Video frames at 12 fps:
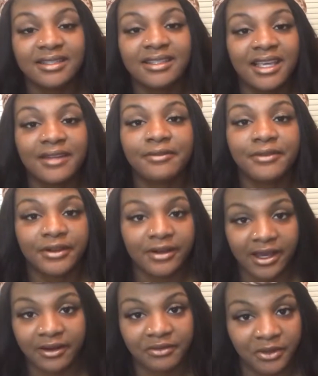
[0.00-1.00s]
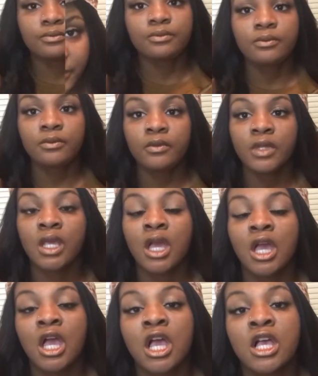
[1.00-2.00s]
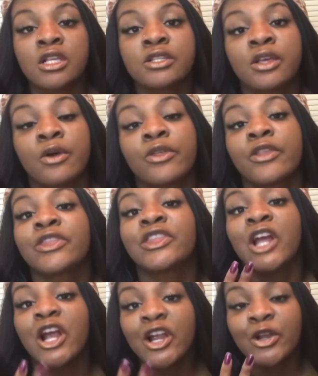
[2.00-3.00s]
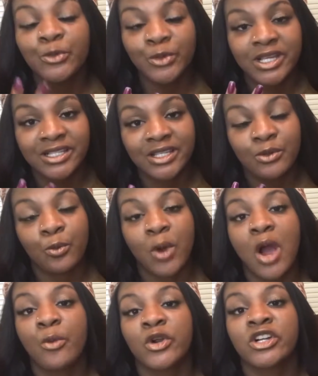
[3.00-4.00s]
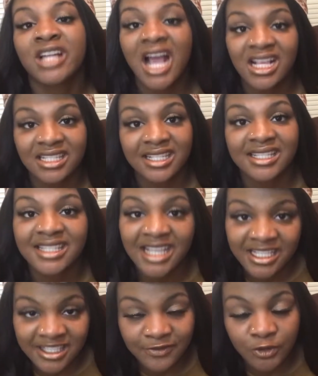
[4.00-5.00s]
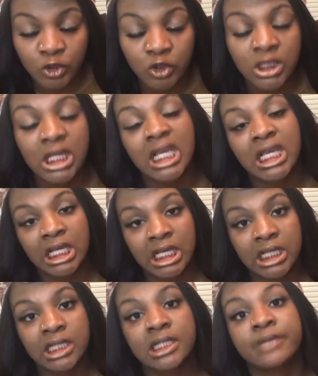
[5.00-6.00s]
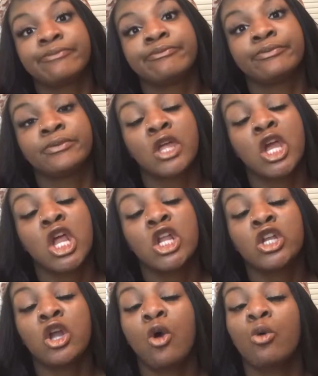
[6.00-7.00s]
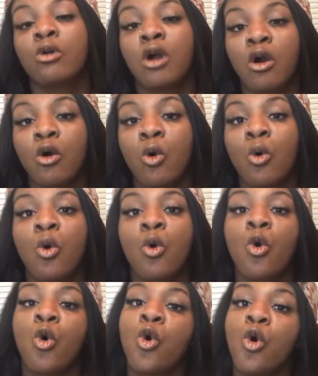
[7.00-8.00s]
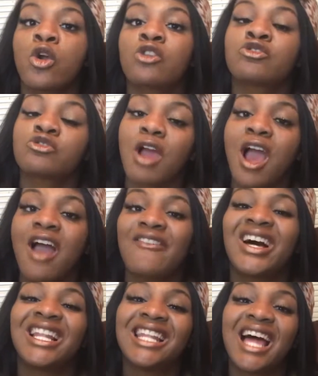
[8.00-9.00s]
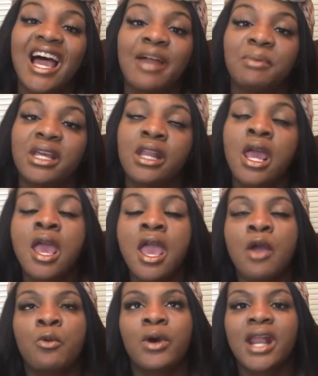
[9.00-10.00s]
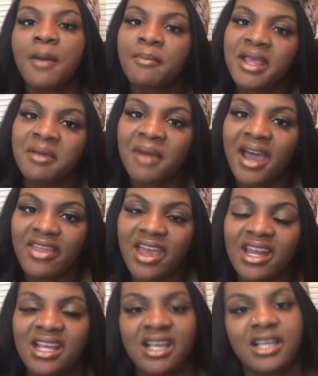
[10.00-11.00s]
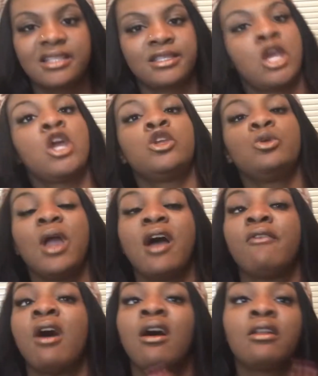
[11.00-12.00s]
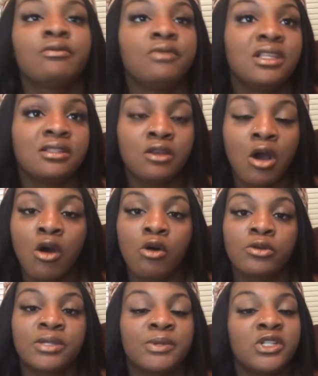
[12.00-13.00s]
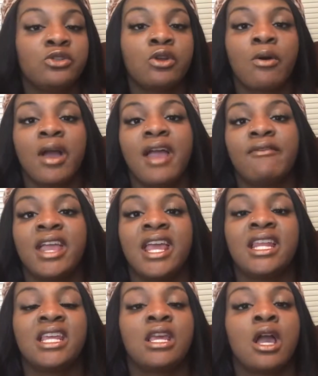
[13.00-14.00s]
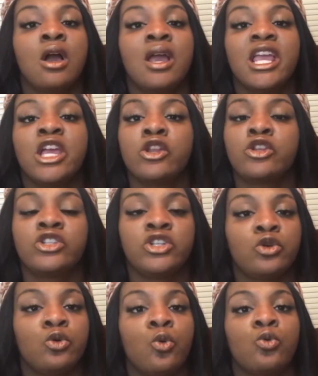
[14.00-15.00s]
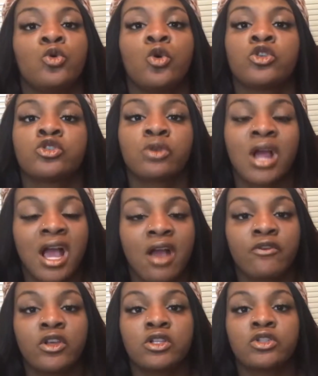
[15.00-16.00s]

get fear out of the way. So the third reason why we're not successful is no goal or drive alignment. And what I mean by that is, you have all of these goals, but you don't have any energy nor drive